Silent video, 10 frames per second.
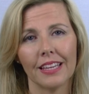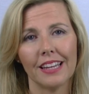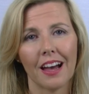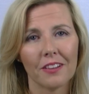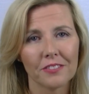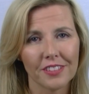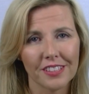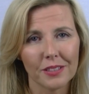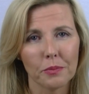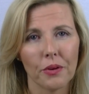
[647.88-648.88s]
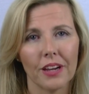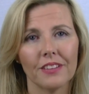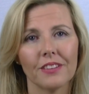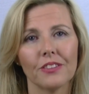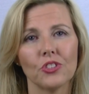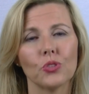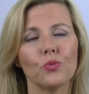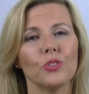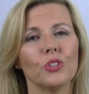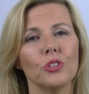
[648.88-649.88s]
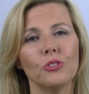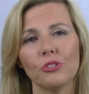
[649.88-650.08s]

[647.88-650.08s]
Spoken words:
And after this breath, just return